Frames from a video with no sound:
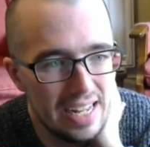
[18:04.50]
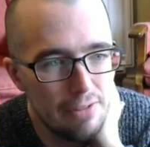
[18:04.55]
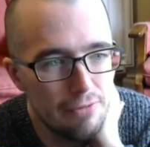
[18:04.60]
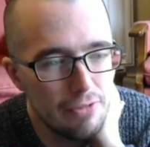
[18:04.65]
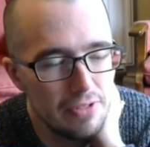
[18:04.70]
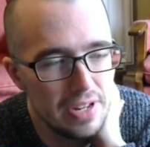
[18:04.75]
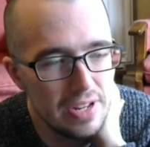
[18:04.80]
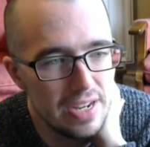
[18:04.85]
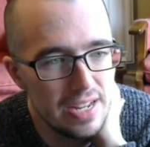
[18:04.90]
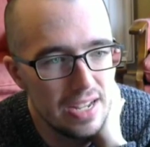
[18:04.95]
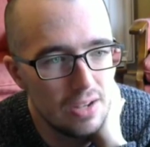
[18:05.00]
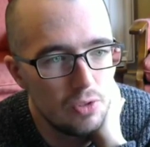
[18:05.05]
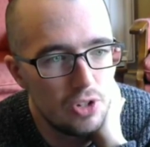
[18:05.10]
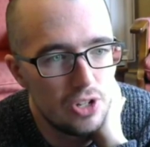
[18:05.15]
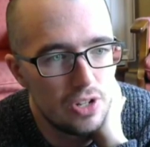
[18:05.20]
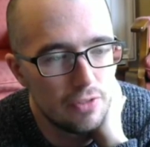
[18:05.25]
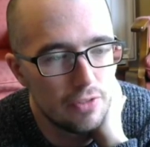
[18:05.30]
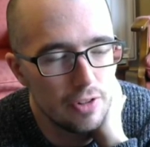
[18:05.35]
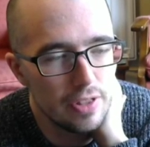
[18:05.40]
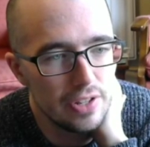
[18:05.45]
for
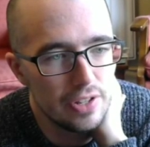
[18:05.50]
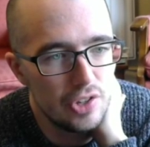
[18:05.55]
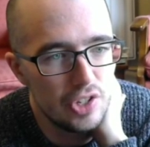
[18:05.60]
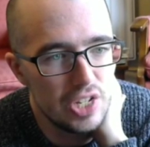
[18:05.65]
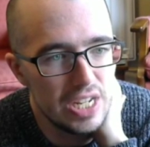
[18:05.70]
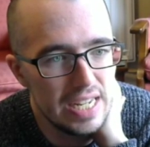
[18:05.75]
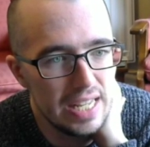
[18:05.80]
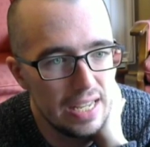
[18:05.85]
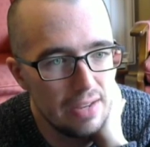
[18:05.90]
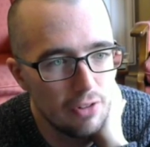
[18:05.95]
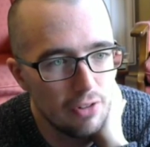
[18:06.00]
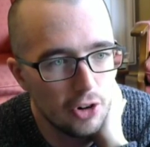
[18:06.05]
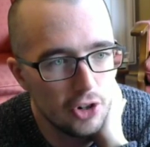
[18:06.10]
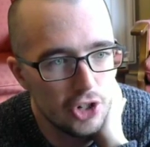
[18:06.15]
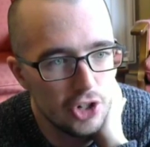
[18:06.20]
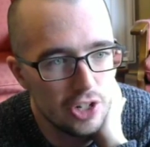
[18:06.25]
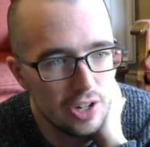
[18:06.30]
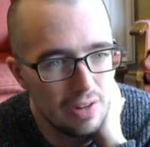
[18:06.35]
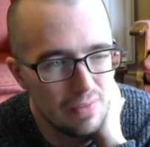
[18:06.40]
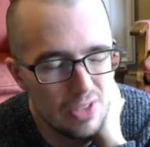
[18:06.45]
the CD
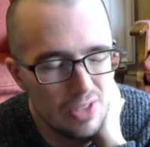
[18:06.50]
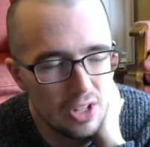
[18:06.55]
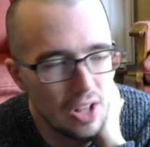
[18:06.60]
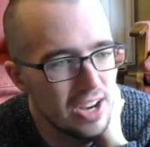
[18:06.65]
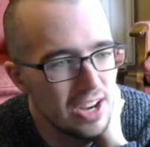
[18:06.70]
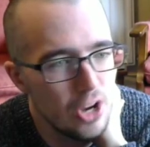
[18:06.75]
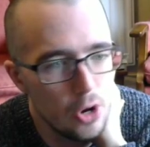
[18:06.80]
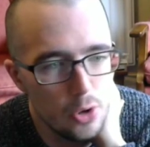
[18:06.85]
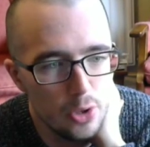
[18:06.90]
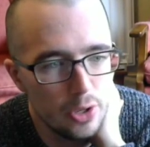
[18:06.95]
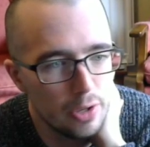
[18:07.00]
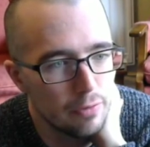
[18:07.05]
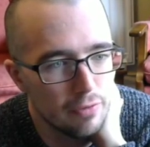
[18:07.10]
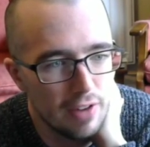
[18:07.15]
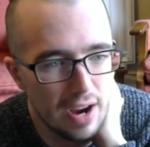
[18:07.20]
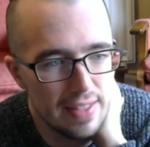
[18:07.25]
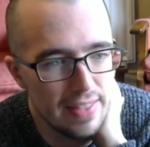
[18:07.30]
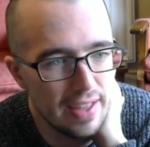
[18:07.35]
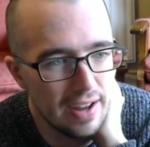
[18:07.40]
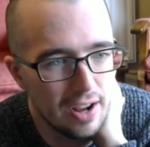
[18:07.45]
version. I know you can
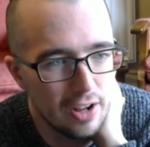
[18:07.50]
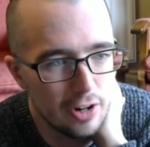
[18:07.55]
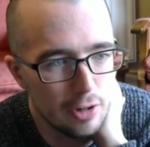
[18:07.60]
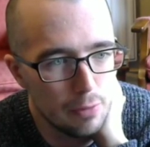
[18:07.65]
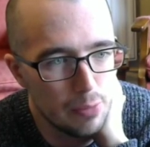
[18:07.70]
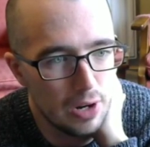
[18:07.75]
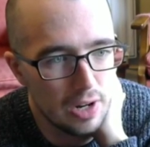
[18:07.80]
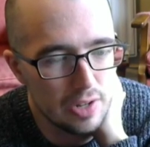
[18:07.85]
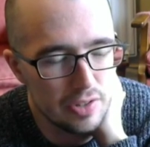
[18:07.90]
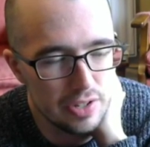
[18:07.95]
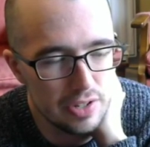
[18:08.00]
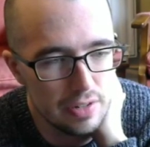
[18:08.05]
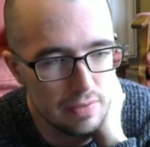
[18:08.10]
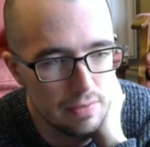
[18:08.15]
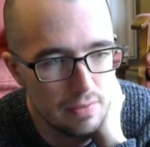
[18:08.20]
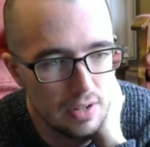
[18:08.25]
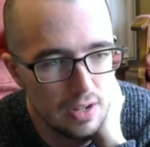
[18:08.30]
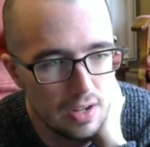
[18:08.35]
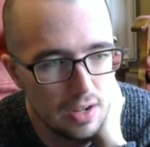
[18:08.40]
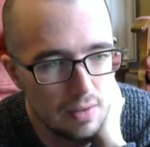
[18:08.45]
find that $100 at
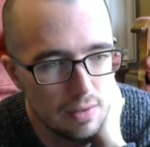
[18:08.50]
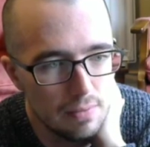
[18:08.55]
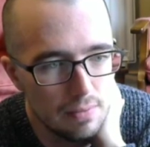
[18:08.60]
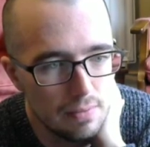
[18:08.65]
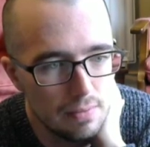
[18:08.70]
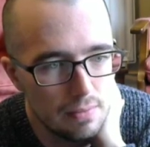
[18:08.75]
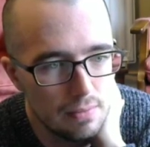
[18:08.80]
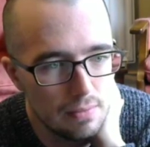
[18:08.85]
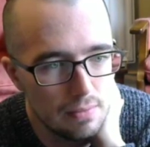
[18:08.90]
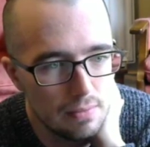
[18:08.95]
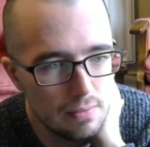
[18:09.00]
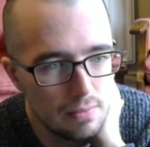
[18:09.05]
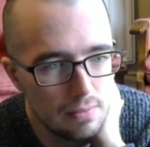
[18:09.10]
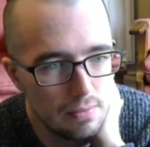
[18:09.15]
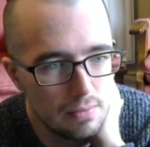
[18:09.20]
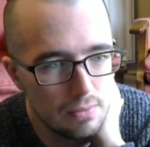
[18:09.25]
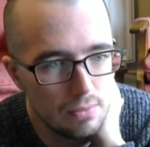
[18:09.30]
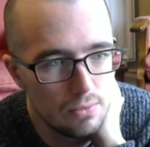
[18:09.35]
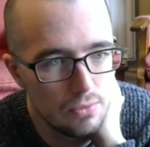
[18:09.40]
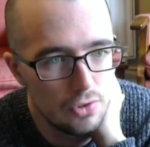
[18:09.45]

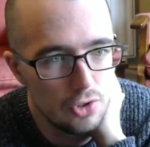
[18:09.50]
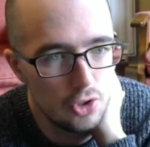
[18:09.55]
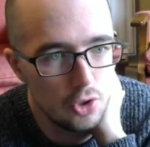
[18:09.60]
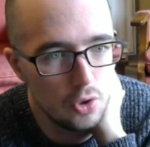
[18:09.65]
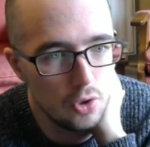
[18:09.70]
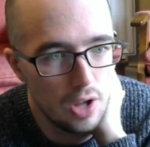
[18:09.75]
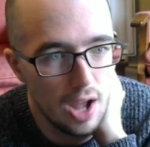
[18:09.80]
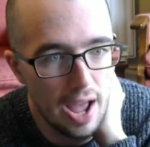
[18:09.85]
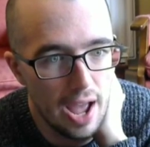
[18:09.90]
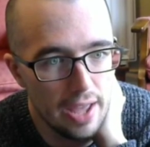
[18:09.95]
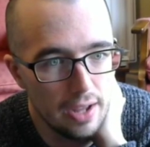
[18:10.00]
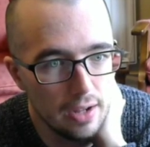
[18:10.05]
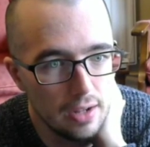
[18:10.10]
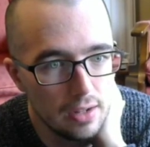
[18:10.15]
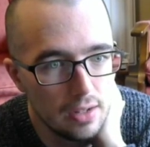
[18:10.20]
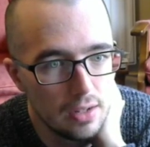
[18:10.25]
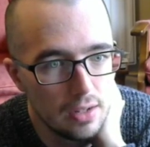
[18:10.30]
Surugaya.